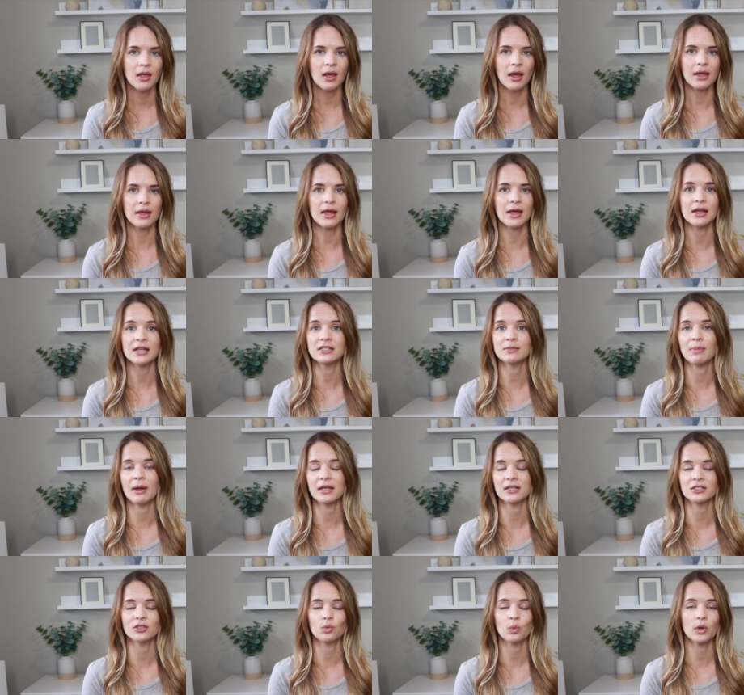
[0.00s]
Again, it's
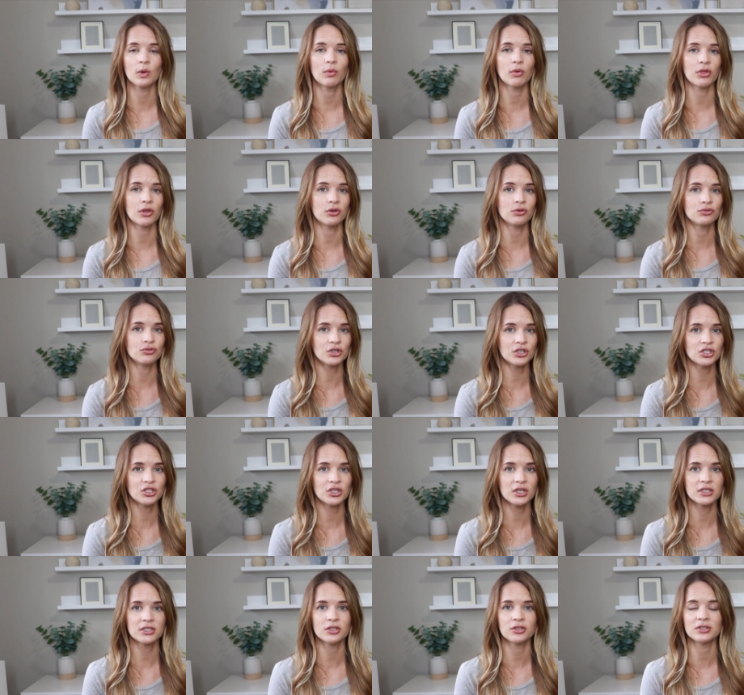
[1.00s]
best to work with a
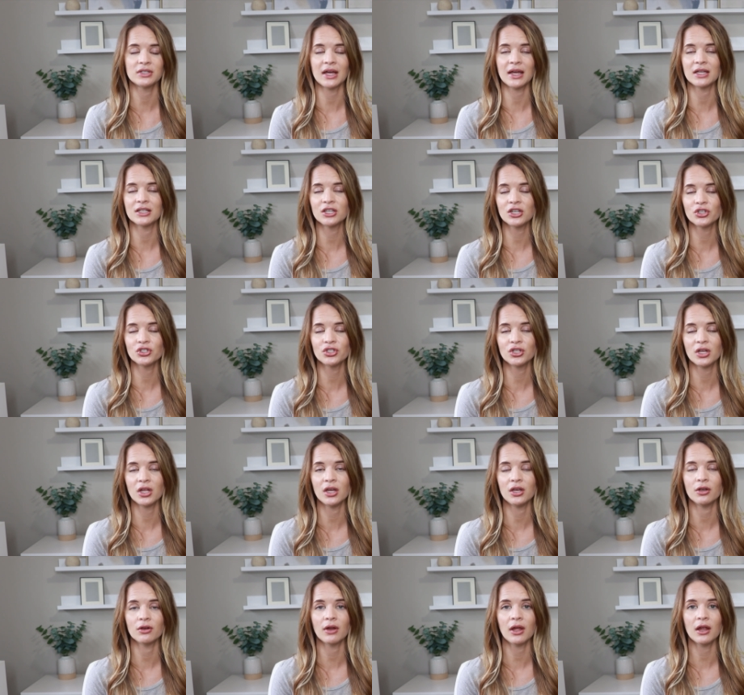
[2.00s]
nutritionist or a dietitian
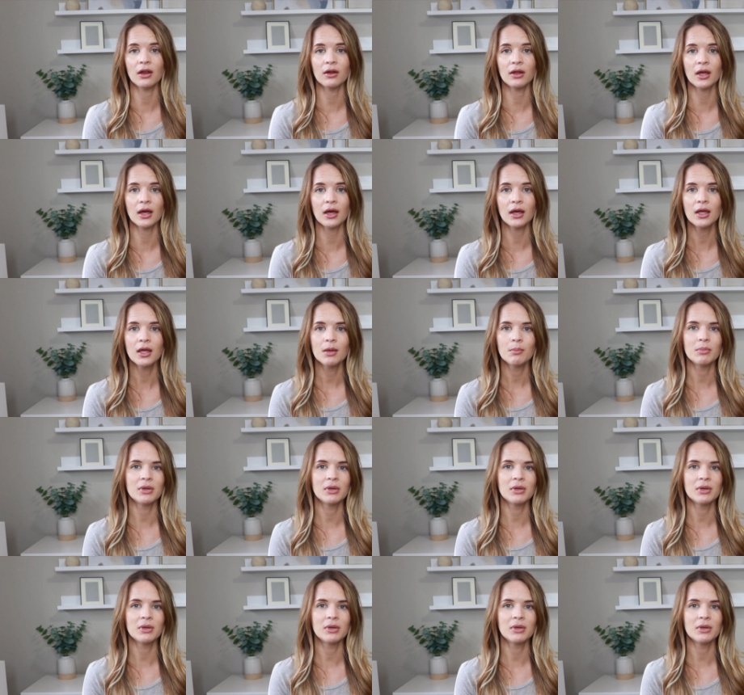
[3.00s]
in your area